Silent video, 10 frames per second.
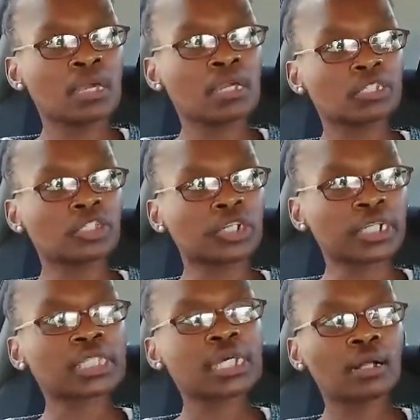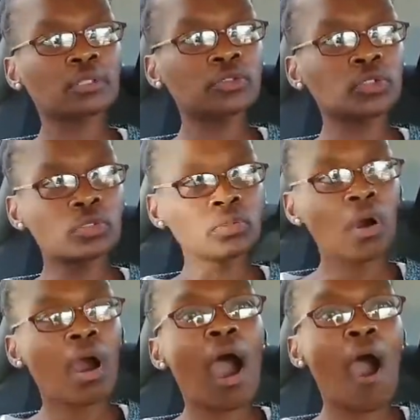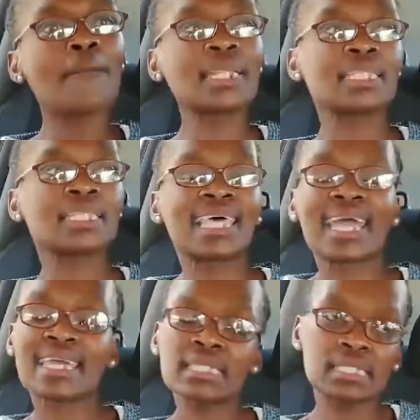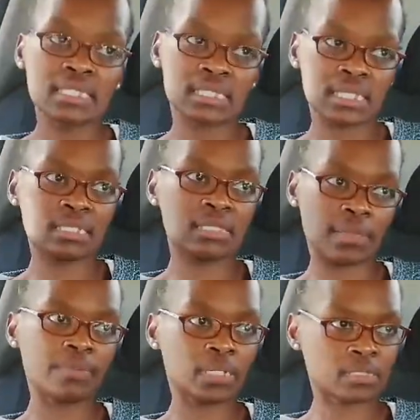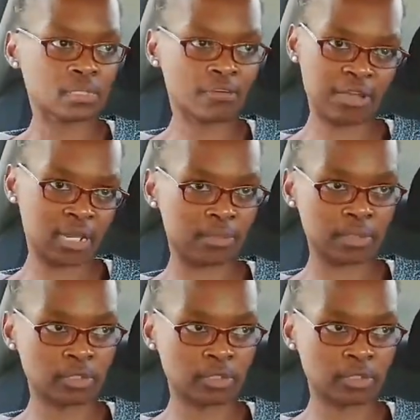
is going to tell you how many days is that person available.